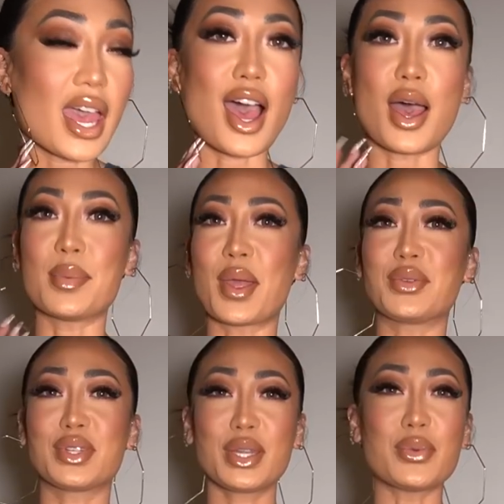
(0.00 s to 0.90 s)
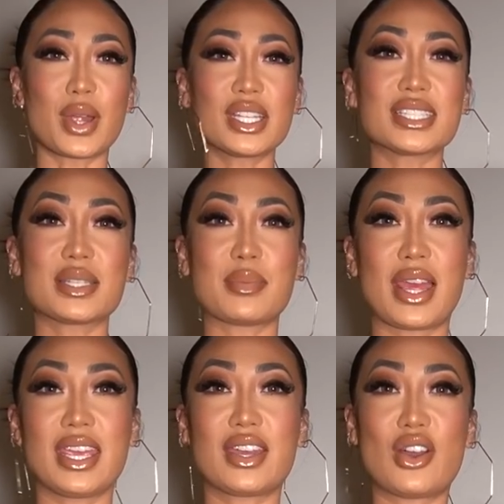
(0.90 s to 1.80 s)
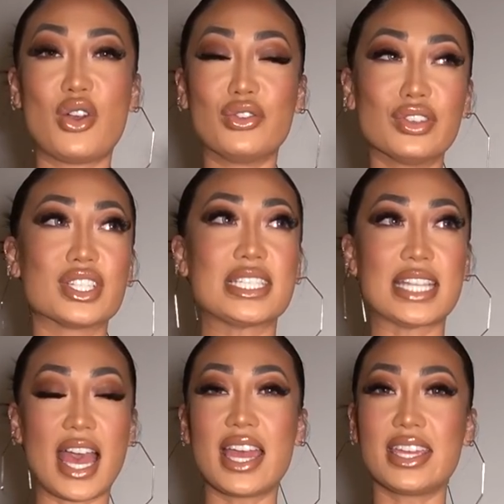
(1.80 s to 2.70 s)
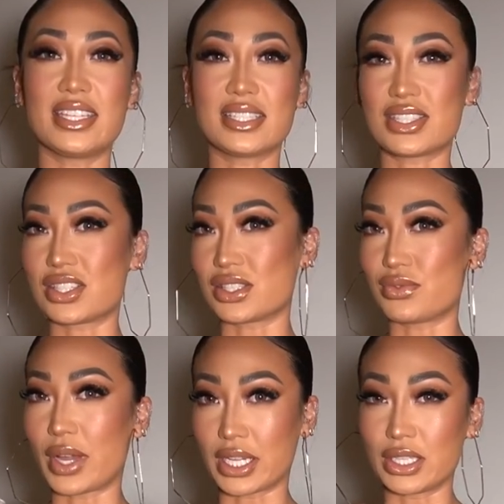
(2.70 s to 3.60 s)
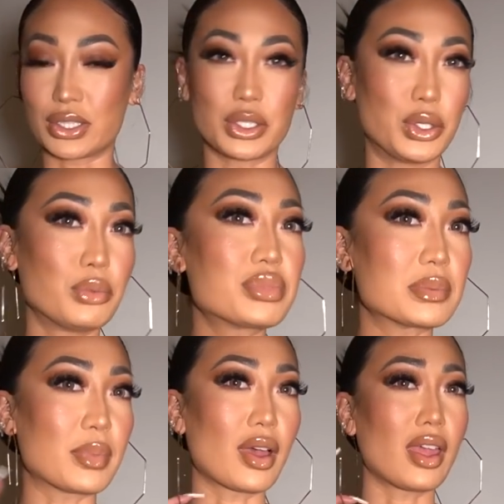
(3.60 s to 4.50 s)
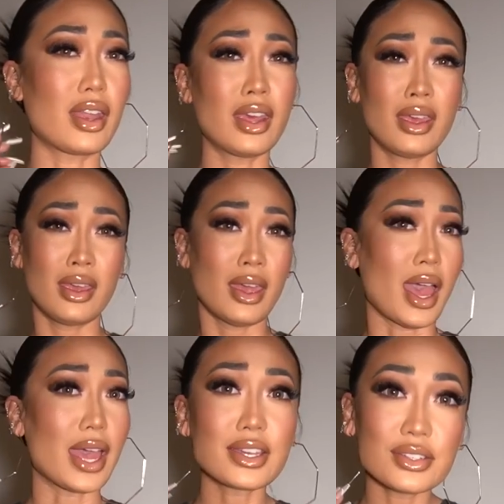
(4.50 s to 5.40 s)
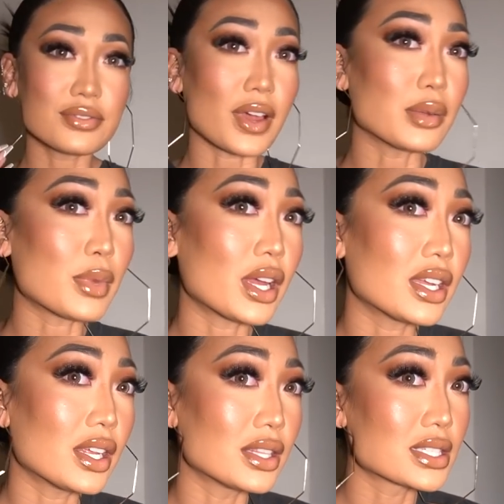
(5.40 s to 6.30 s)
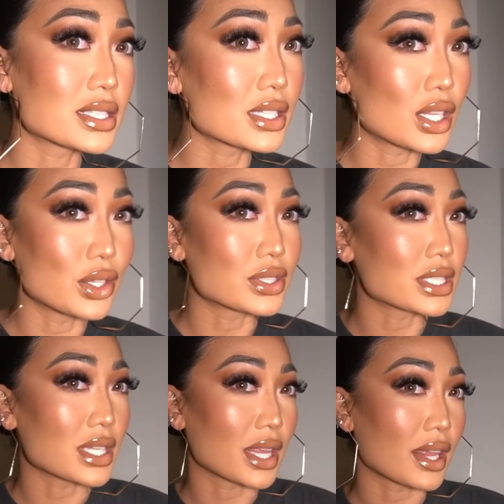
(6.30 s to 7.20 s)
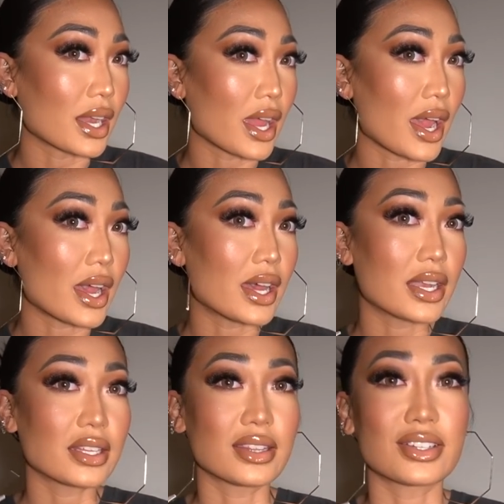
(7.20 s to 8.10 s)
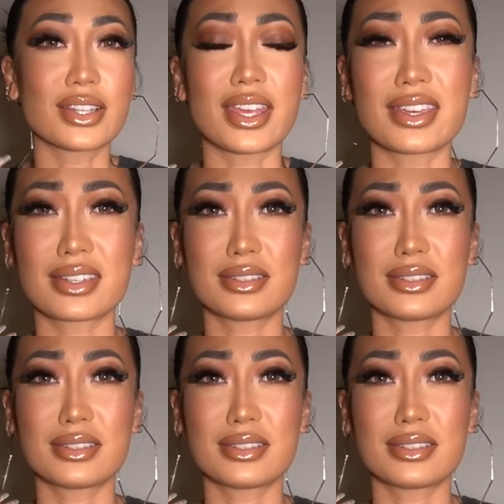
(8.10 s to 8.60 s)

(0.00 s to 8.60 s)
I really wanted some like oversized, just regular hoops, but I couldn't find mine, and this is the closest thing that I had. They're like